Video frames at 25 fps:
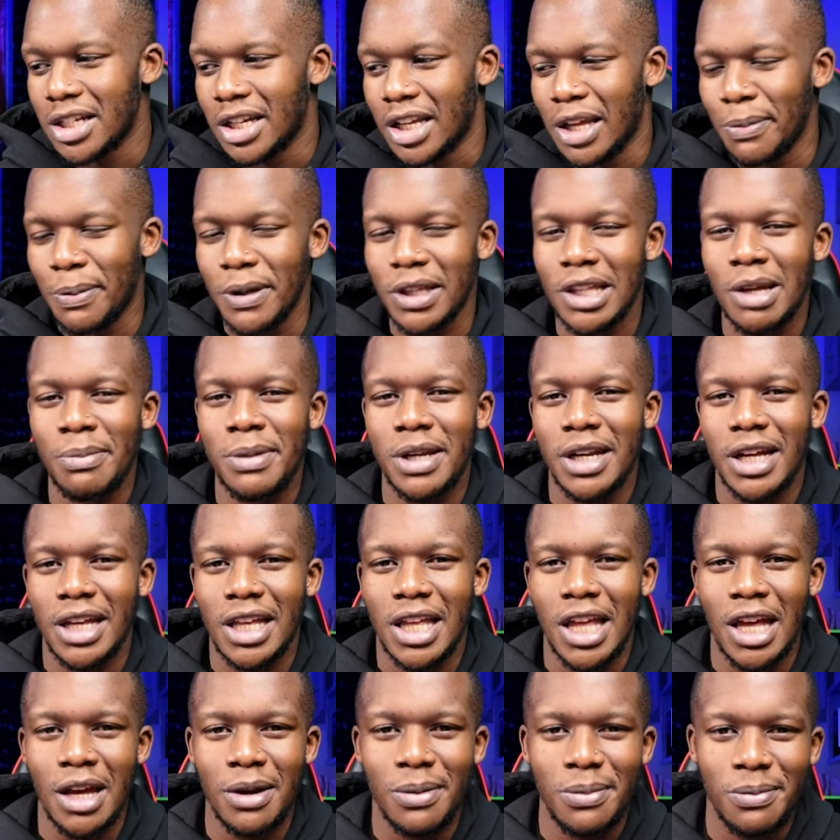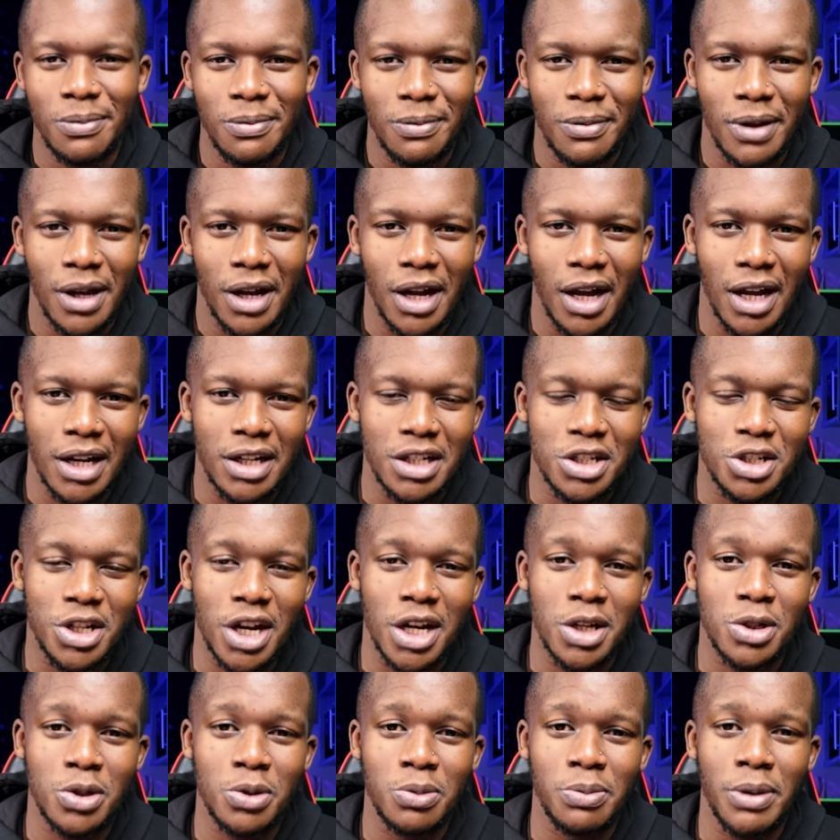keeping them in a game and
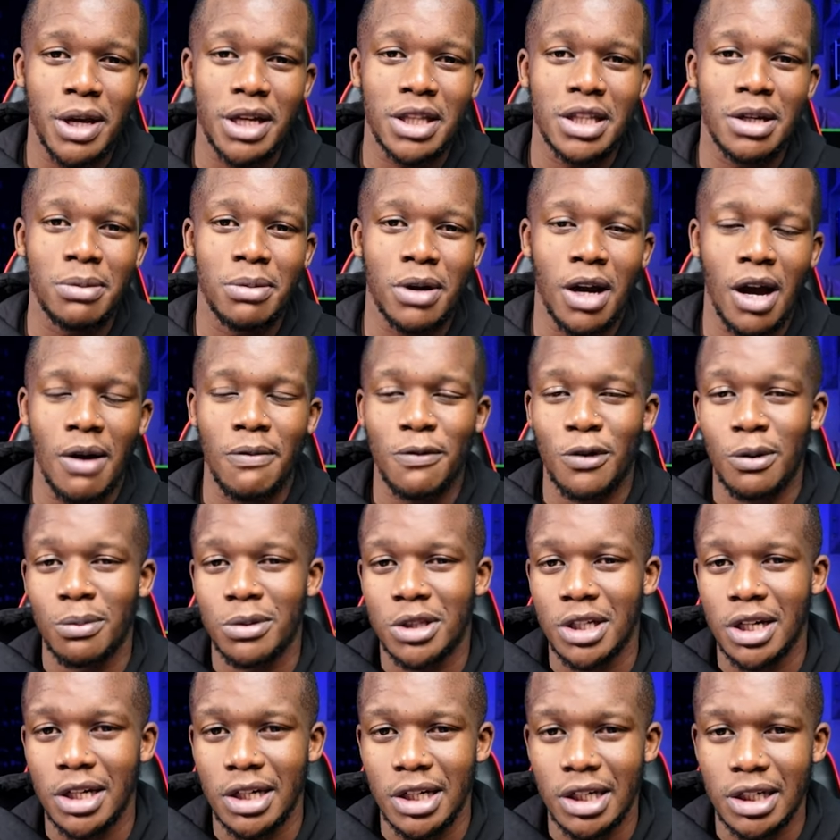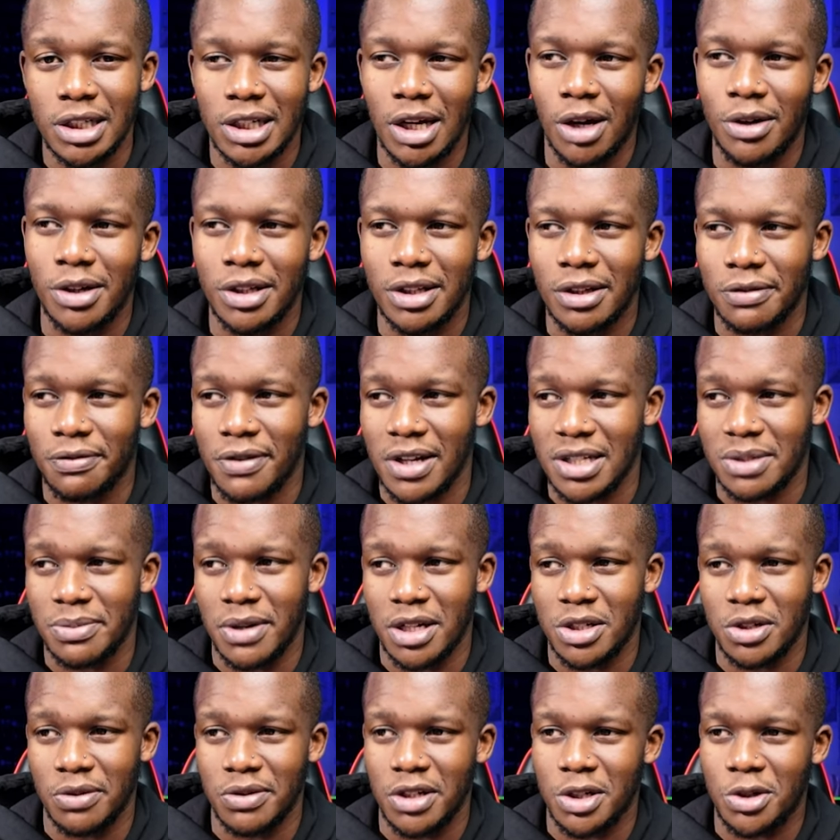trying to make them come from 3-0 down in the first
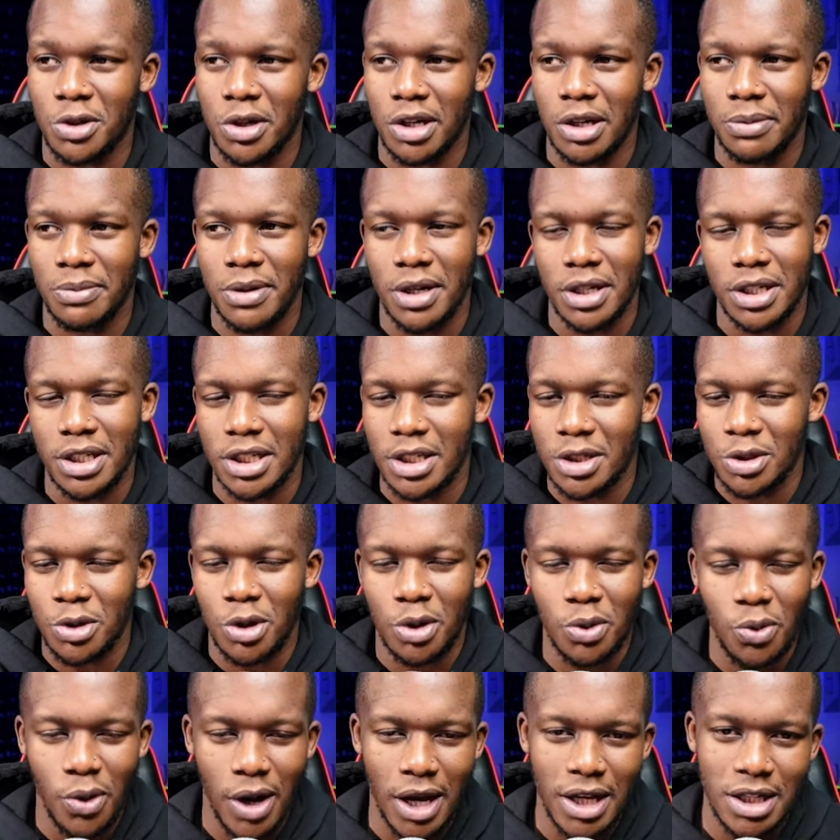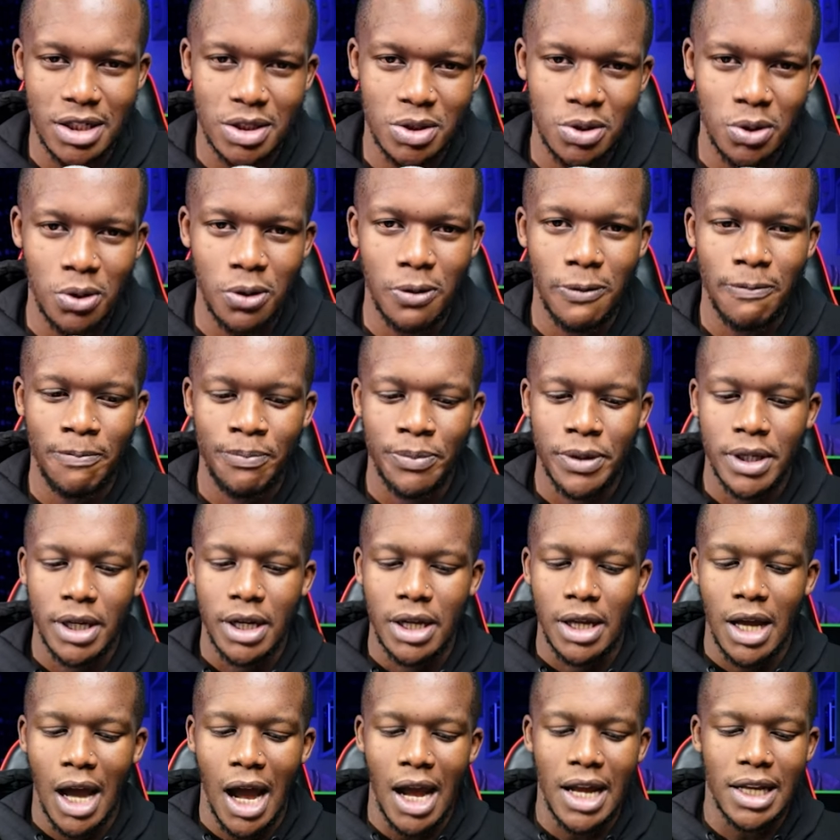match of the tournament is not wise. So
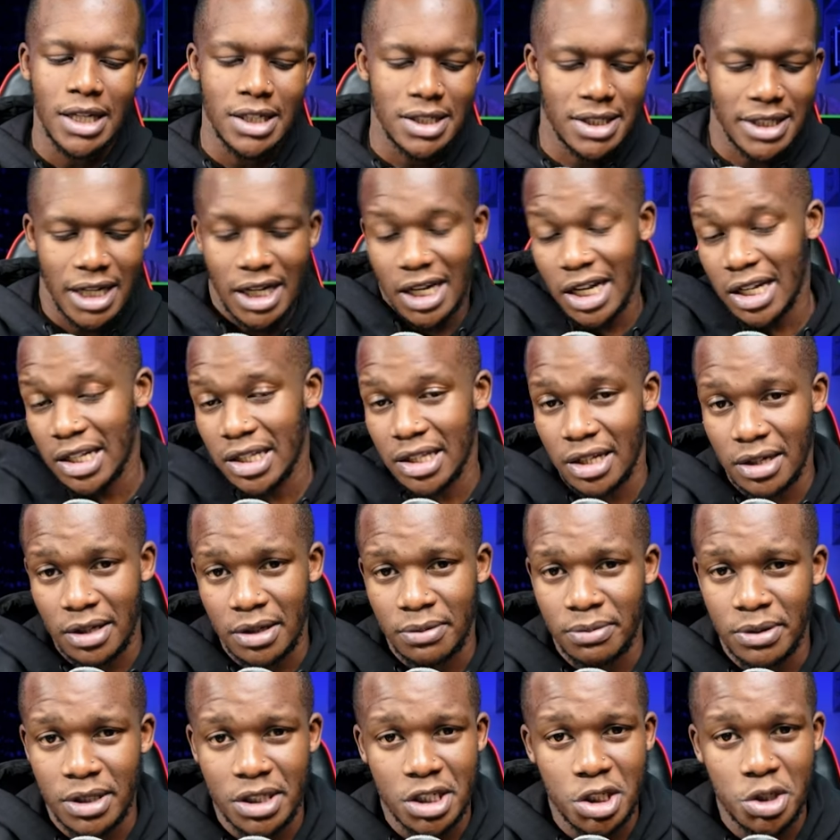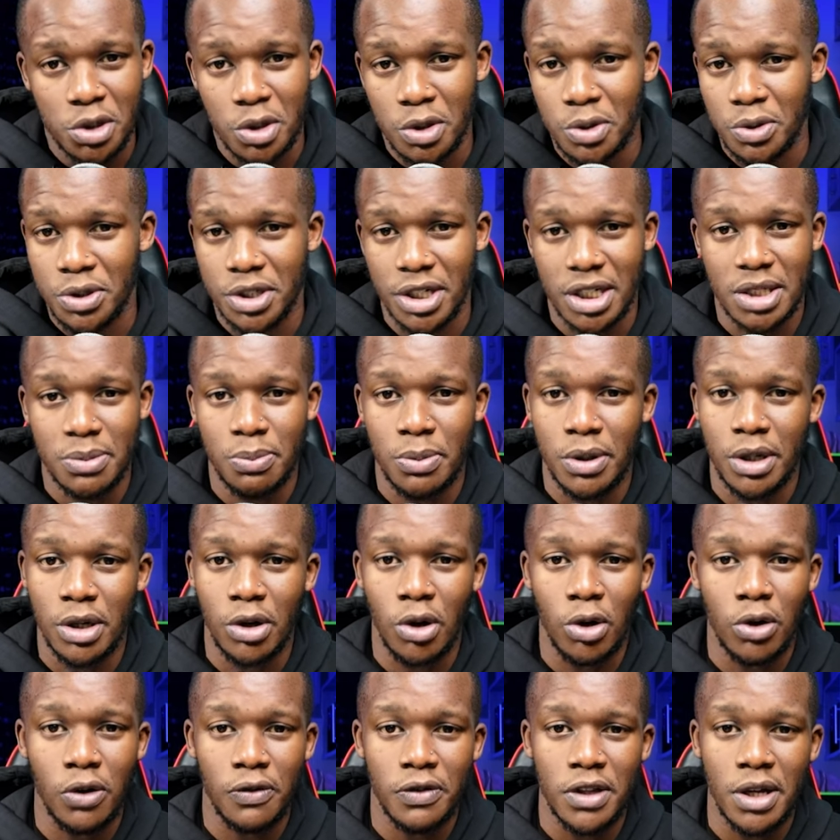I second the decision to just bring
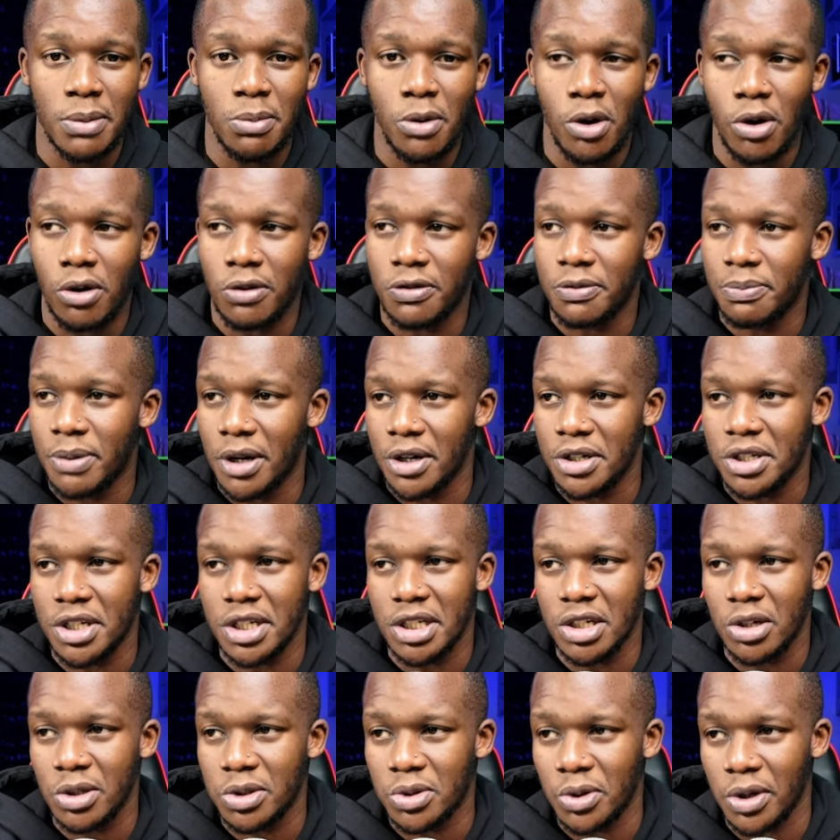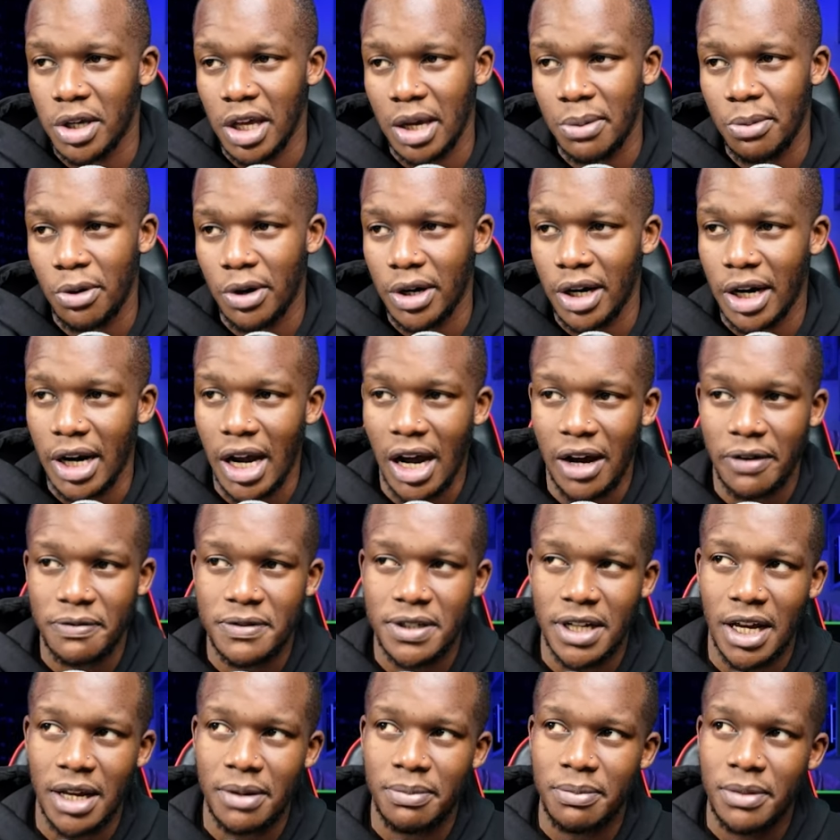all of them off. Perisic also came on at
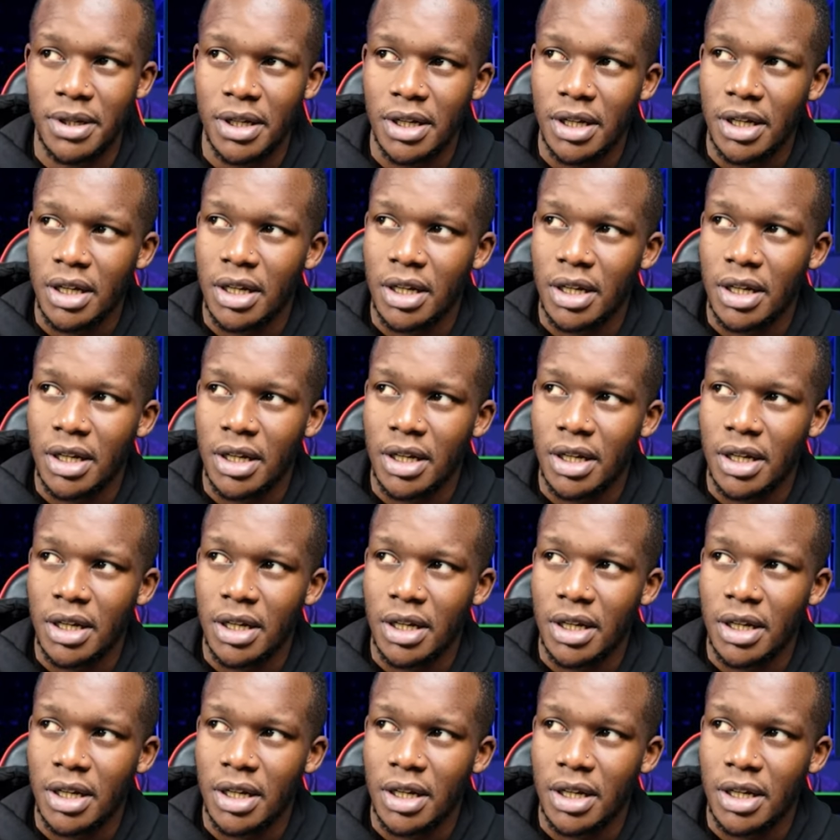halftime.